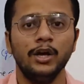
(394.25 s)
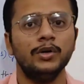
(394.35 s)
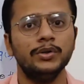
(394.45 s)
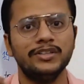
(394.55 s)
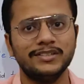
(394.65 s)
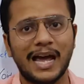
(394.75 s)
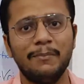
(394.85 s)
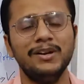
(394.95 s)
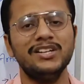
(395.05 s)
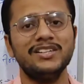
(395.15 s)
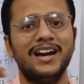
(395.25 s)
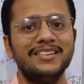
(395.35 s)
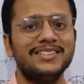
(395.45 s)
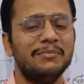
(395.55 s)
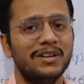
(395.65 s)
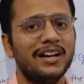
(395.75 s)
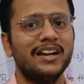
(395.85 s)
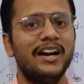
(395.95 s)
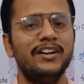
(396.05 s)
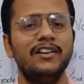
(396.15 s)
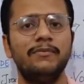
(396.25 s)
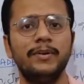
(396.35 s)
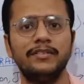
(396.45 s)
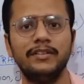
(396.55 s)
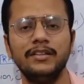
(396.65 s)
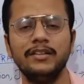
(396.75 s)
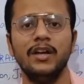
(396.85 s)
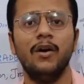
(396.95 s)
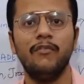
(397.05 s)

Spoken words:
to establish a similar kind of business